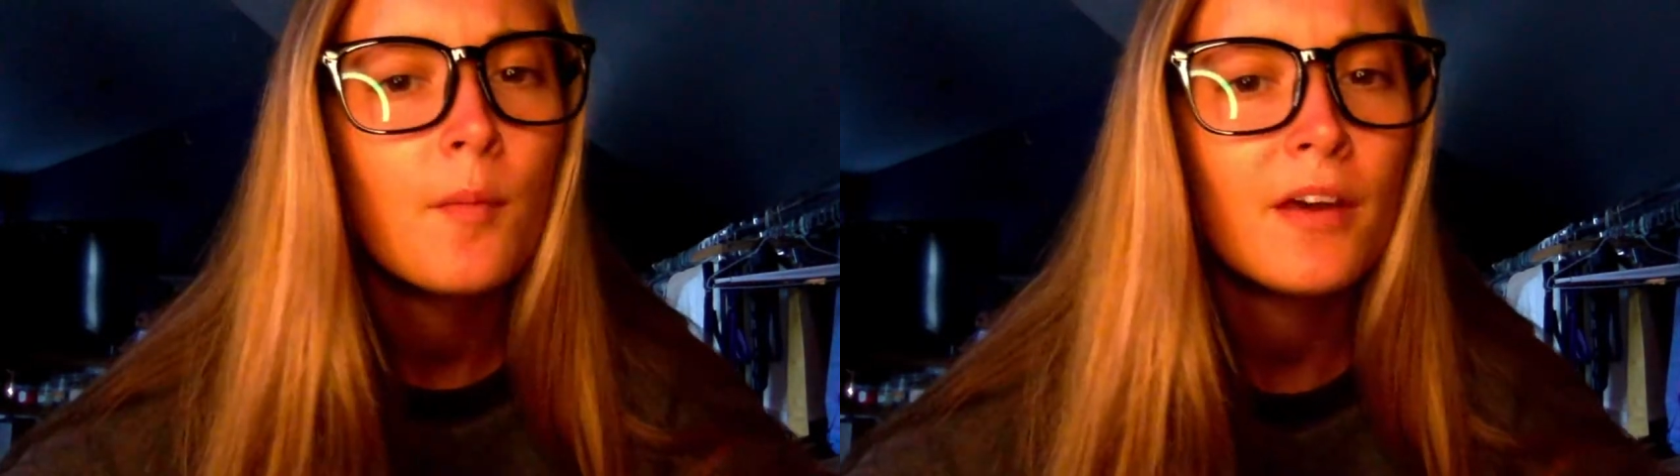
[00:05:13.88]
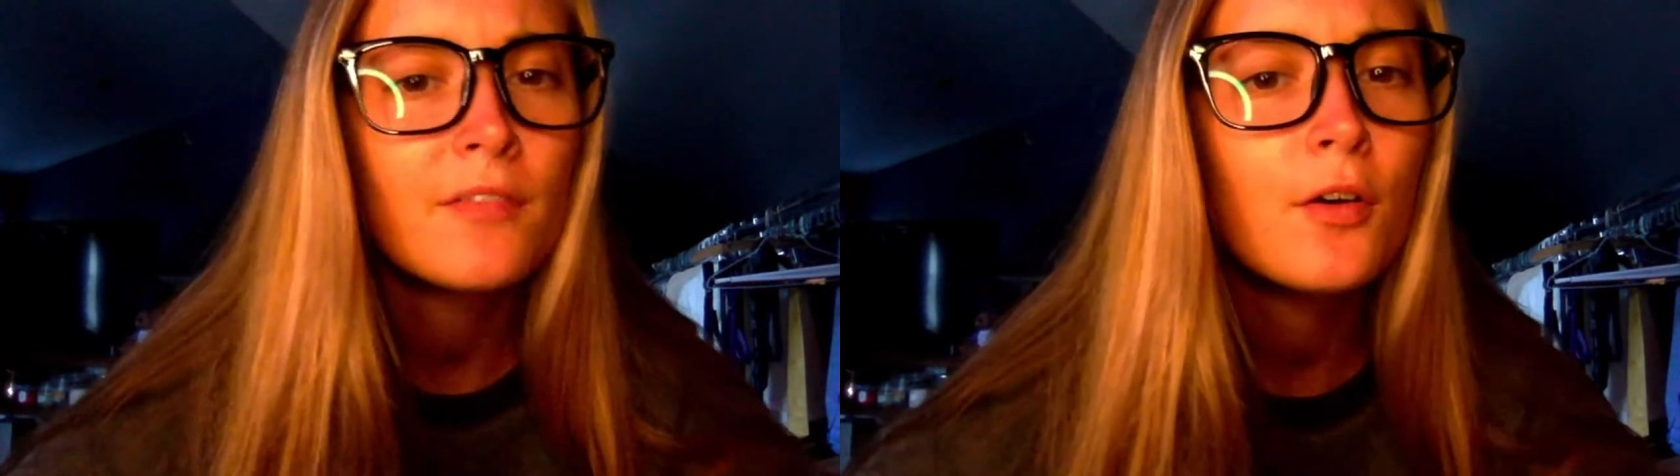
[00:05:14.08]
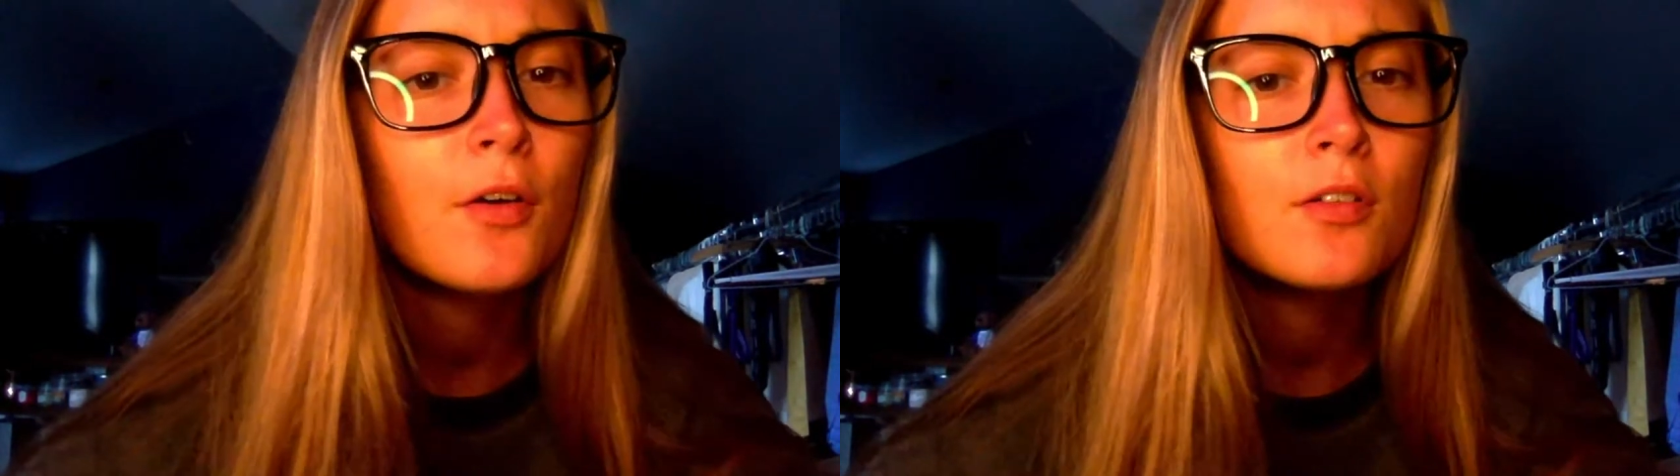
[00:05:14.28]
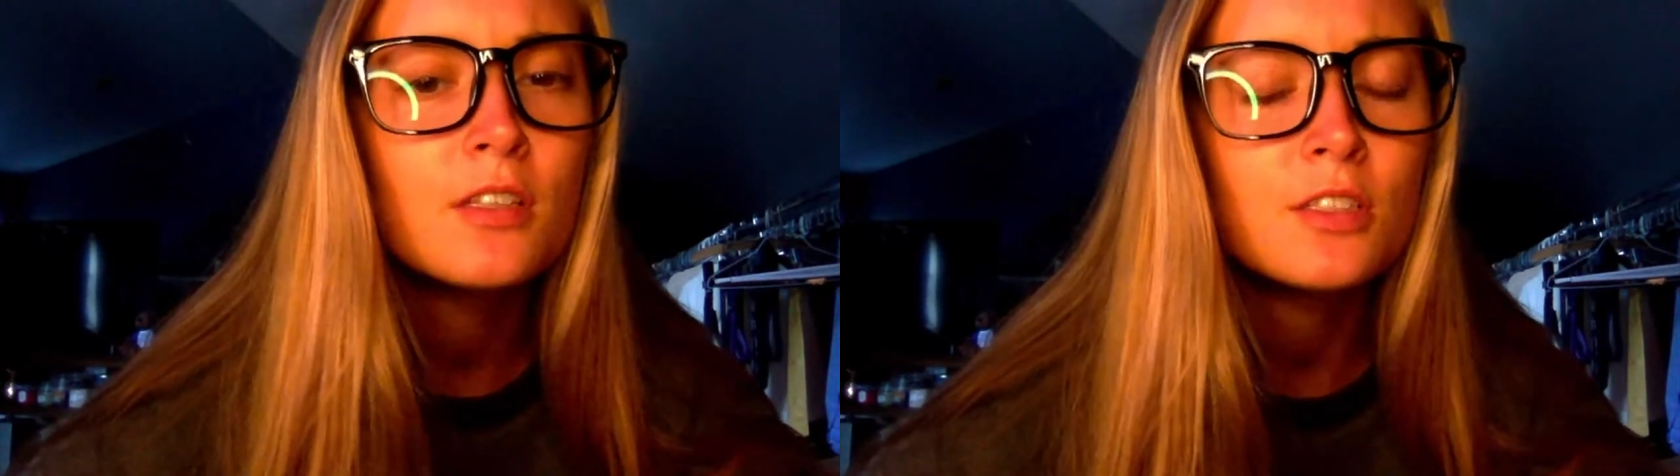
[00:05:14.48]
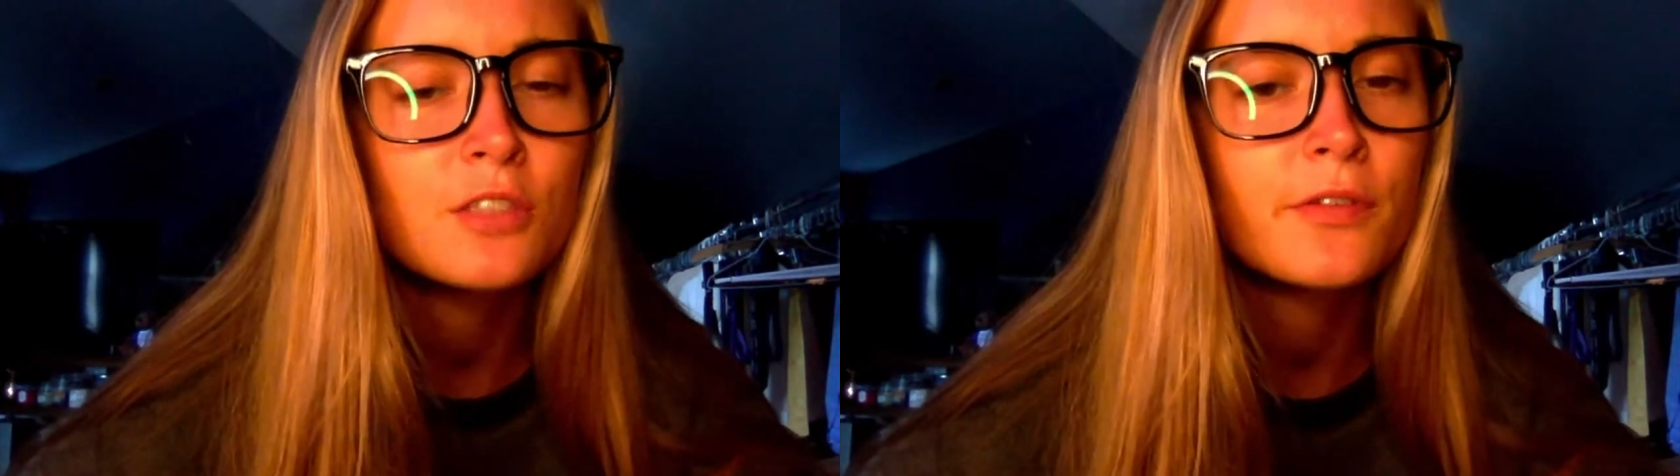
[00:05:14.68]
my phone
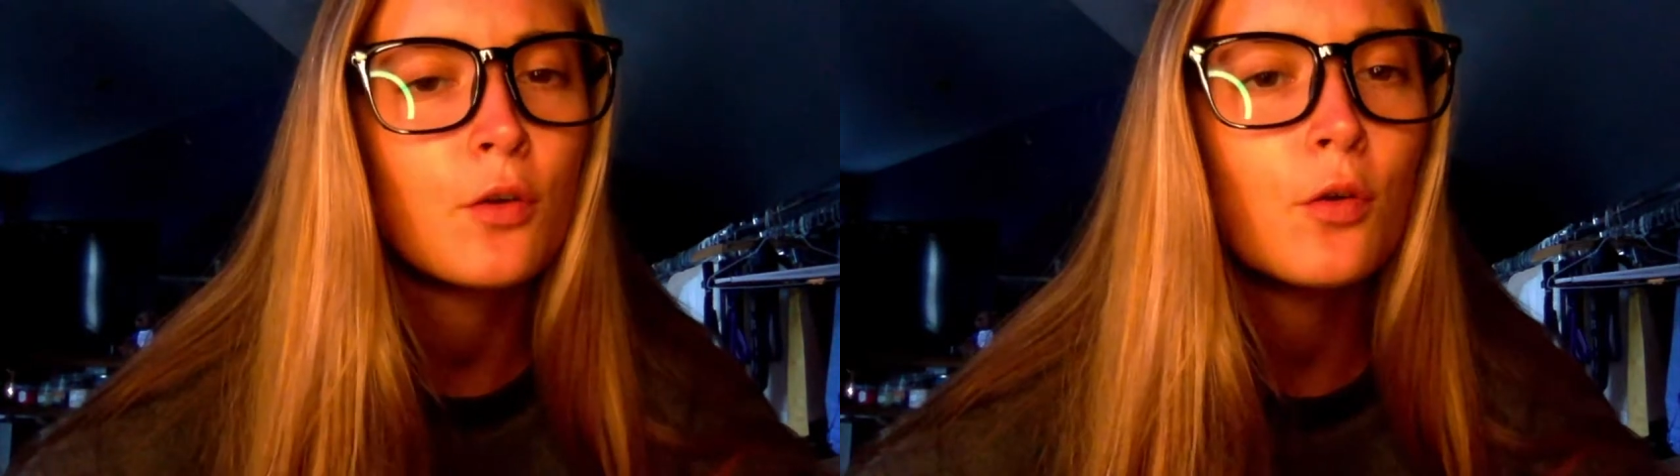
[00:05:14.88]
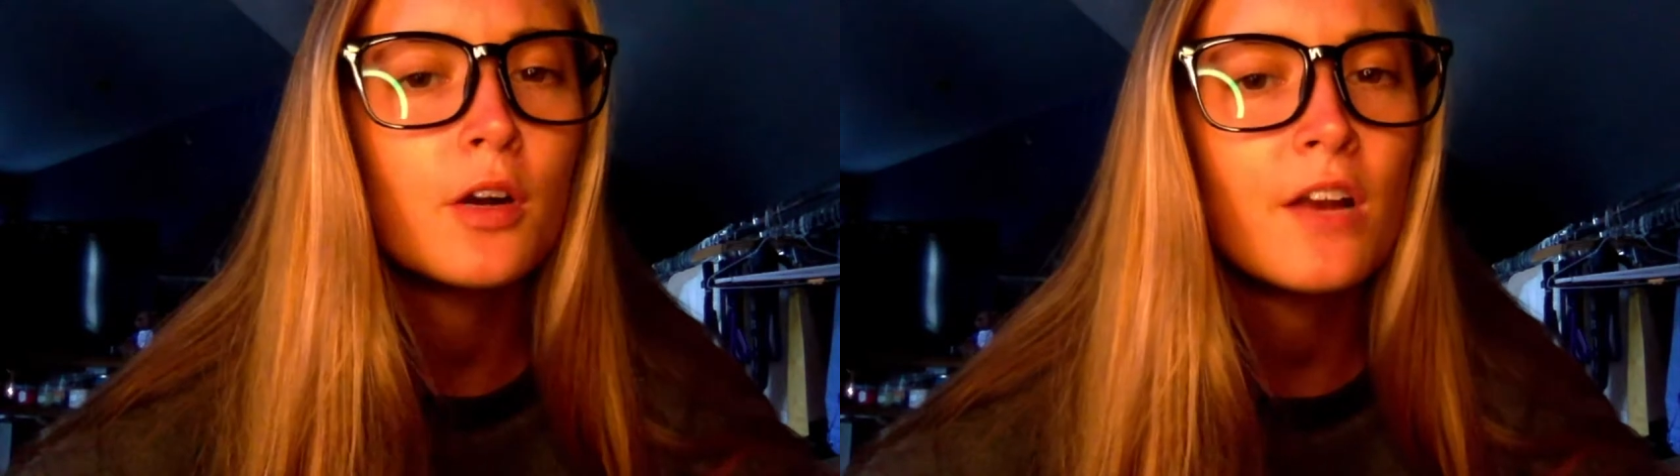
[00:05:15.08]
and just record